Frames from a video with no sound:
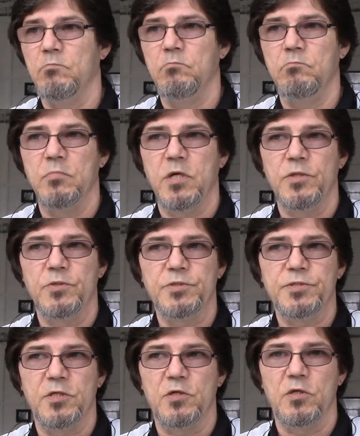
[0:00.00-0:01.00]
mothers
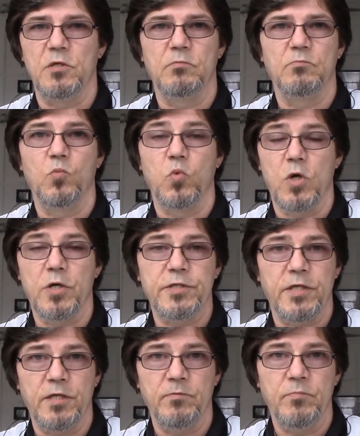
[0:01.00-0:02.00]
that are
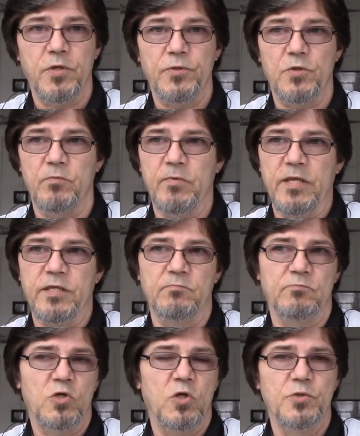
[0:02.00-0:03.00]
working but they're making
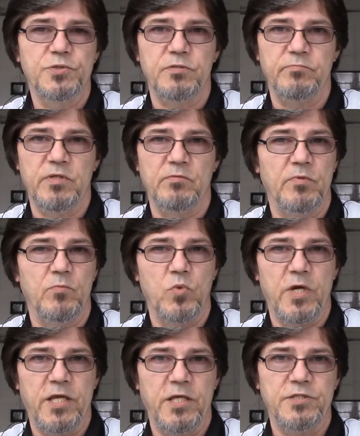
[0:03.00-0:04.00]
them close to minimum
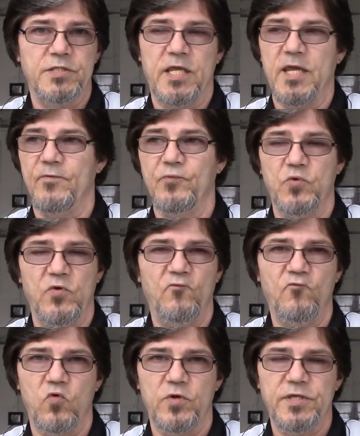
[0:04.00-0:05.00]
wage and they have 3 or
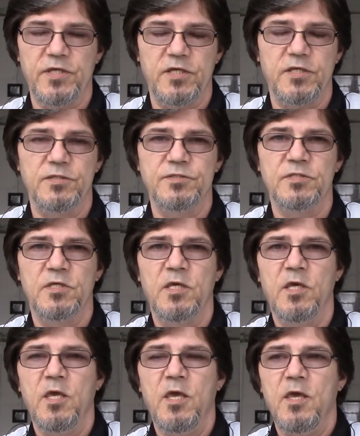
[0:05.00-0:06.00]
4 kids.
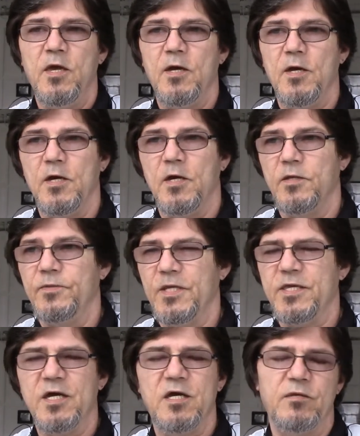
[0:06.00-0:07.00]
The
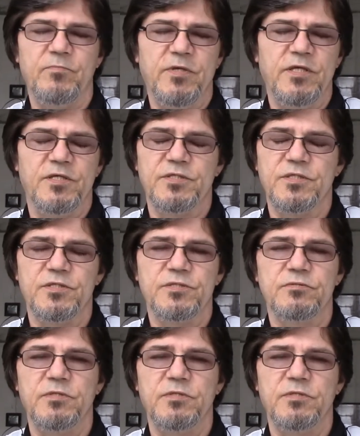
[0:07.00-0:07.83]
economy is